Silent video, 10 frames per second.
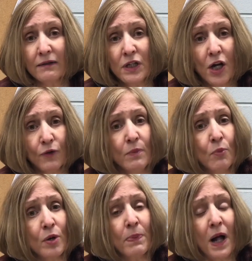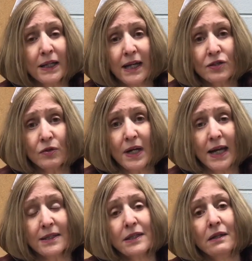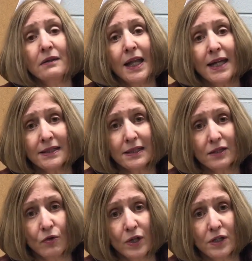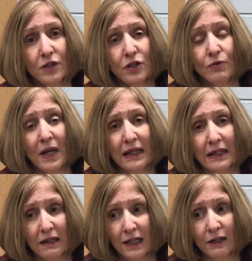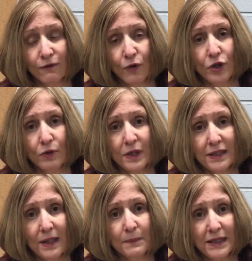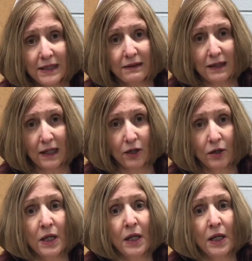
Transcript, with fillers: You know, the more polyester it has, the less it's going to do anything for you except sit there